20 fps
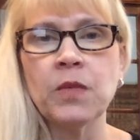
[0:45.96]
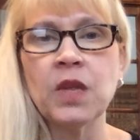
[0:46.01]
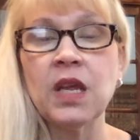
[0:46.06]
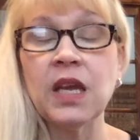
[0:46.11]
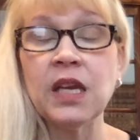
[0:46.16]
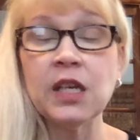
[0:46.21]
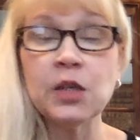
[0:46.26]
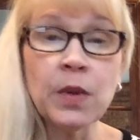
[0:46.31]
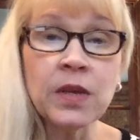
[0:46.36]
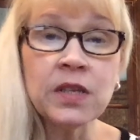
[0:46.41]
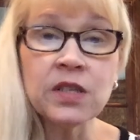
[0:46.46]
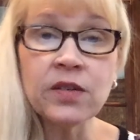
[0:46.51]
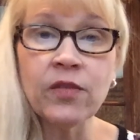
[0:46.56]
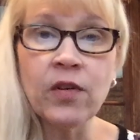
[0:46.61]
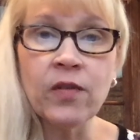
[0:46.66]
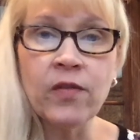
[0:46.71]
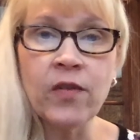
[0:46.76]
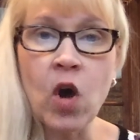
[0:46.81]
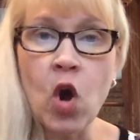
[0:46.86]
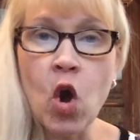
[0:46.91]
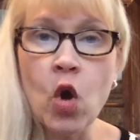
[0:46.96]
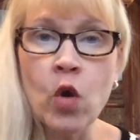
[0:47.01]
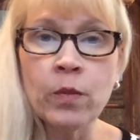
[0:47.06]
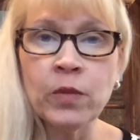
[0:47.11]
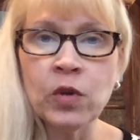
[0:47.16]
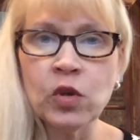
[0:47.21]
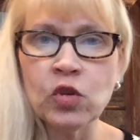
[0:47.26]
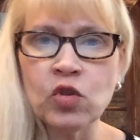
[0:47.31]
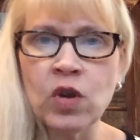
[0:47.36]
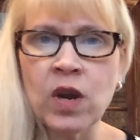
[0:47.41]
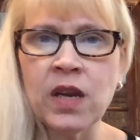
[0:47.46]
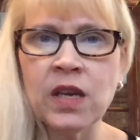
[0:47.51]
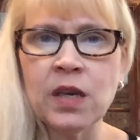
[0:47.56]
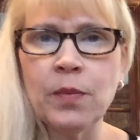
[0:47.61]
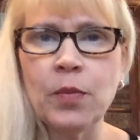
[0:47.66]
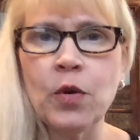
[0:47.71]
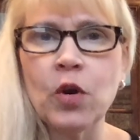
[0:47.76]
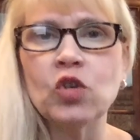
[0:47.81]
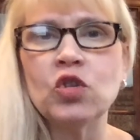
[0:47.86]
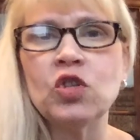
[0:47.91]
expensive of a home you're trying to
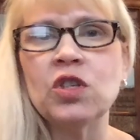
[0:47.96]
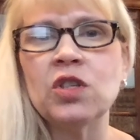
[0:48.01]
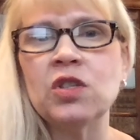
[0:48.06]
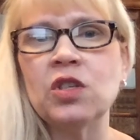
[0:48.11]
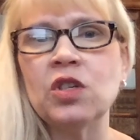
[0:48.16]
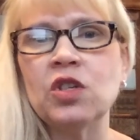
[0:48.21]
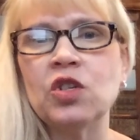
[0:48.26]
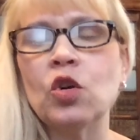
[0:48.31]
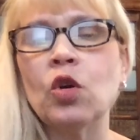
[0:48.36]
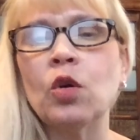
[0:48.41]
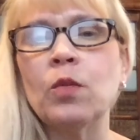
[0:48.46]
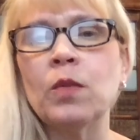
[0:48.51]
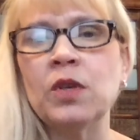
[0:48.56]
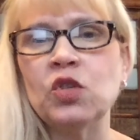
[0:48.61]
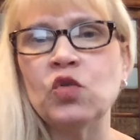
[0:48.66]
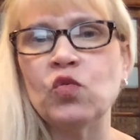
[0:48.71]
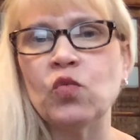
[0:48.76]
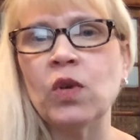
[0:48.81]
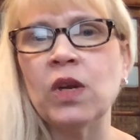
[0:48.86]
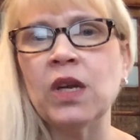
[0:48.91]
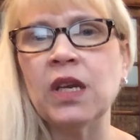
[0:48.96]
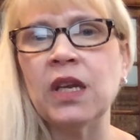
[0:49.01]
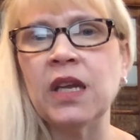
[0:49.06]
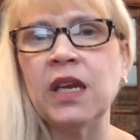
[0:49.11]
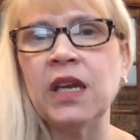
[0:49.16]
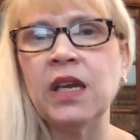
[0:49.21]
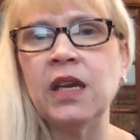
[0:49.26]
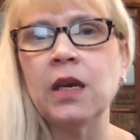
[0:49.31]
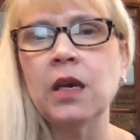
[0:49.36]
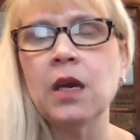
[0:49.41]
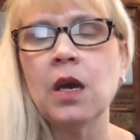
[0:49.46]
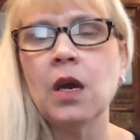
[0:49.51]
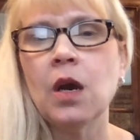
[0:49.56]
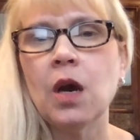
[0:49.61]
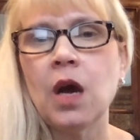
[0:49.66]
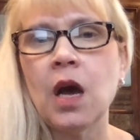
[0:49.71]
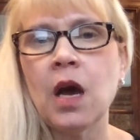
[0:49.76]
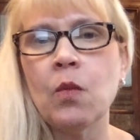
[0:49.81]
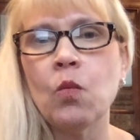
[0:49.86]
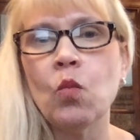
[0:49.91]
purchase determines really
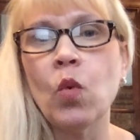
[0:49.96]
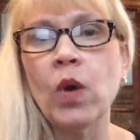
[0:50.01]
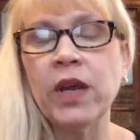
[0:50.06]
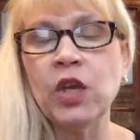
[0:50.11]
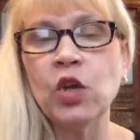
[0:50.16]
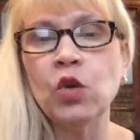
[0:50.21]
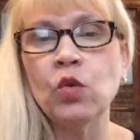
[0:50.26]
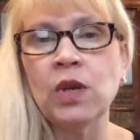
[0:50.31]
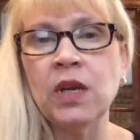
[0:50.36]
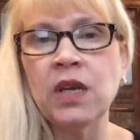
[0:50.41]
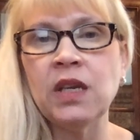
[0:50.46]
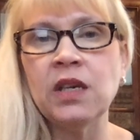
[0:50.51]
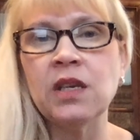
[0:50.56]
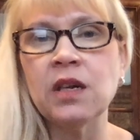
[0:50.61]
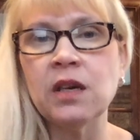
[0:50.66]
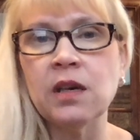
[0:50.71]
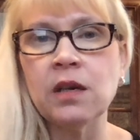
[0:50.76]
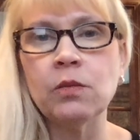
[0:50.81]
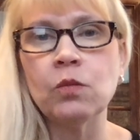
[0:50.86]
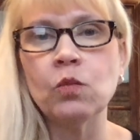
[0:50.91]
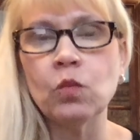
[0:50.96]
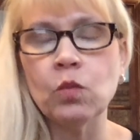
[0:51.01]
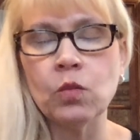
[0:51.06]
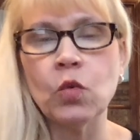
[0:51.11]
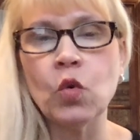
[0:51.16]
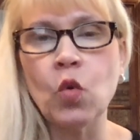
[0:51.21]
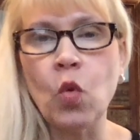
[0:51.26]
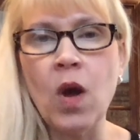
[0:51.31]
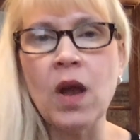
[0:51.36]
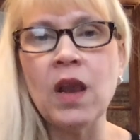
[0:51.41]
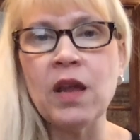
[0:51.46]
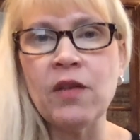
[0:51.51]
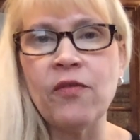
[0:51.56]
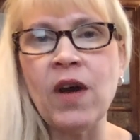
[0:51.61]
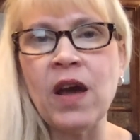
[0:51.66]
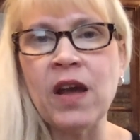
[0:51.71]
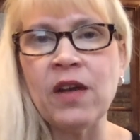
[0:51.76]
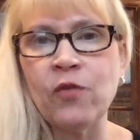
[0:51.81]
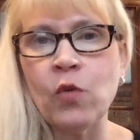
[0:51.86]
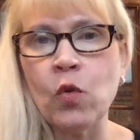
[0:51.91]
what you need to
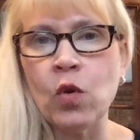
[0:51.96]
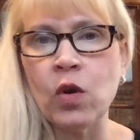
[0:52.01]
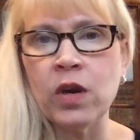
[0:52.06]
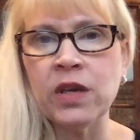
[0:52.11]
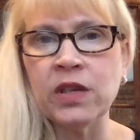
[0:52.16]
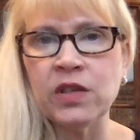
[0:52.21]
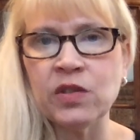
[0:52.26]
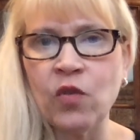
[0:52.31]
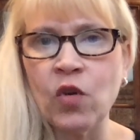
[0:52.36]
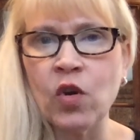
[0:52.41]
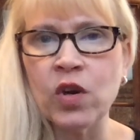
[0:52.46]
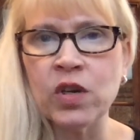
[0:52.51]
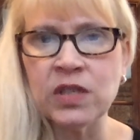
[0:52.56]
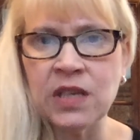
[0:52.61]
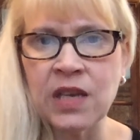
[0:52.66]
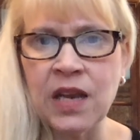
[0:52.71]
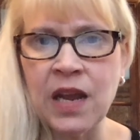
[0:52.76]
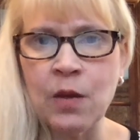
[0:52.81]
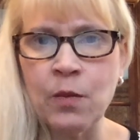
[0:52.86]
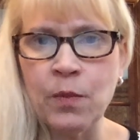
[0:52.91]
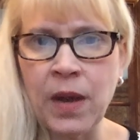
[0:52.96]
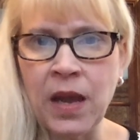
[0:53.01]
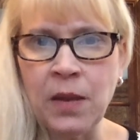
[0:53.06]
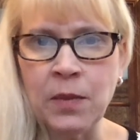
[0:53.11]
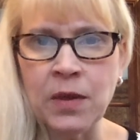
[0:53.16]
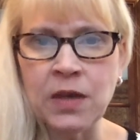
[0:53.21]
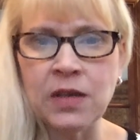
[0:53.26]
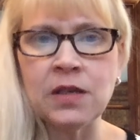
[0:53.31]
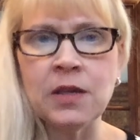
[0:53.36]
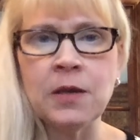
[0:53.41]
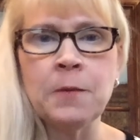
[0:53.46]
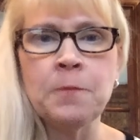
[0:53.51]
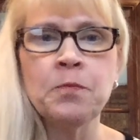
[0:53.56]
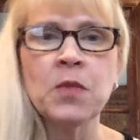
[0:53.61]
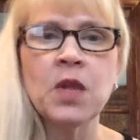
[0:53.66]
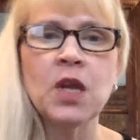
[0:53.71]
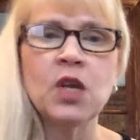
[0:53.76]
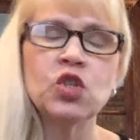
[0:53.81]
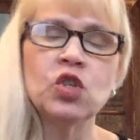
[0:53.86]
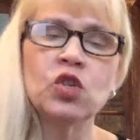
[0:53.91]
qualify for as far as a down payment.
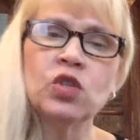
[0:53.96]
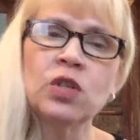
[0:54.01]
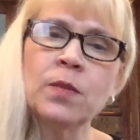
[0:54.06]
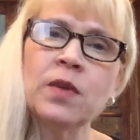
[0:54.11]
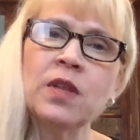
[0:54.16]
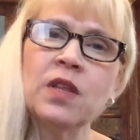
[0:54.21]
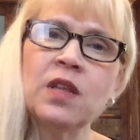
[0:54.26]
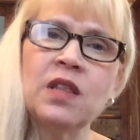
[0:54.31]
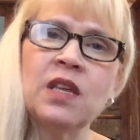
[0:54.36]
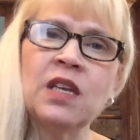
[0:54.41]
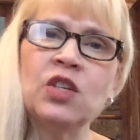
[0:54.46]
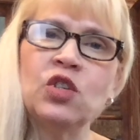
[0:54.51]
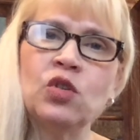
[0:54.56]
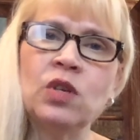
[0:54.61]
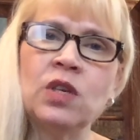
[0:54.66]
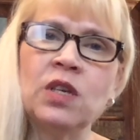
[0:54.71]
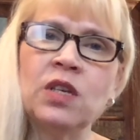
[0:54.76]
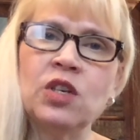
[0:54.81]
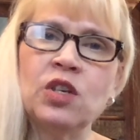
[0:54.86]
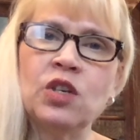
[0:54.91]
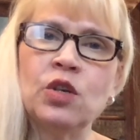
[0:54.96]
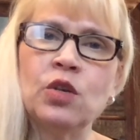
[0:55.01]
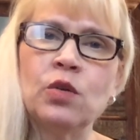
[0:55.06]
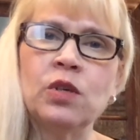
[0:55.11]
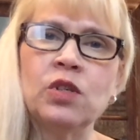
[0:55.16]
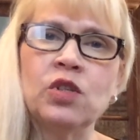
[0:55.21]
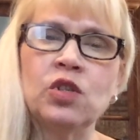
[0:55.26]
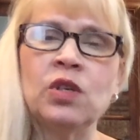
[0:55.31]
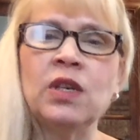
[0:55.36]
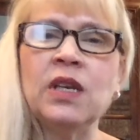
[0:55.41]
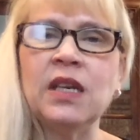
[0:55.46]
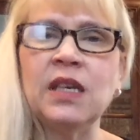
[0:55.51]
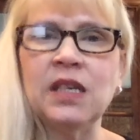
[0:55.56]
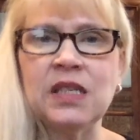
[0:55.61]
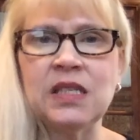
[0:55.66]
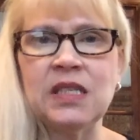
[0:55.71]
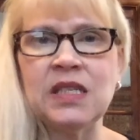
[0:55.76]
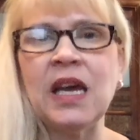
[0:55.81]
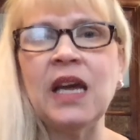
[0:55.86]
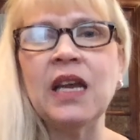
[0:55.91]
So some of the things you need to do is you need to
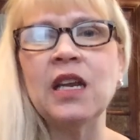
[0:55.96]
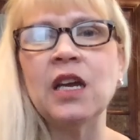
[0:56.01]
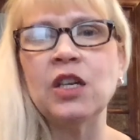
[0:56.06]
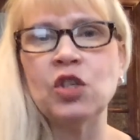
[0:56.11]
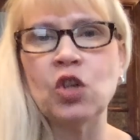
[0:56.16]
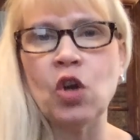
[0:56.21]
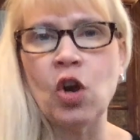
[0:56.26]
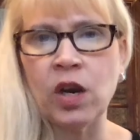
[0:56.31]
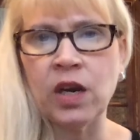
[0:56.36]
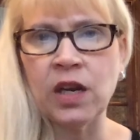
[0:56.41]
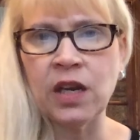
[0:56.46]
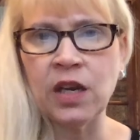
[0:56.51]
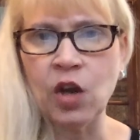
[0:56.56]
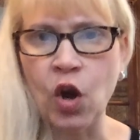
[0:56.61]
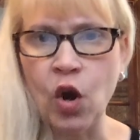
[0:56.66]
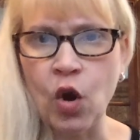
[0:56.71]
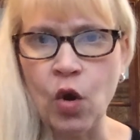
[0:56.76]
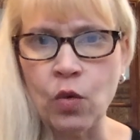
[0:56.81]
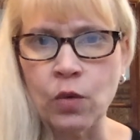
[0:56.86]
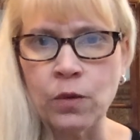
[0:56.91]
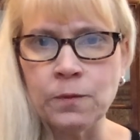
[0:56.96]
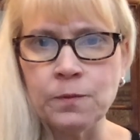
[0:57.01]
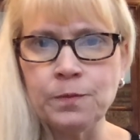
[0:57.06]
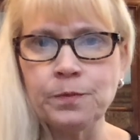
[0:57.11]
set a target goal.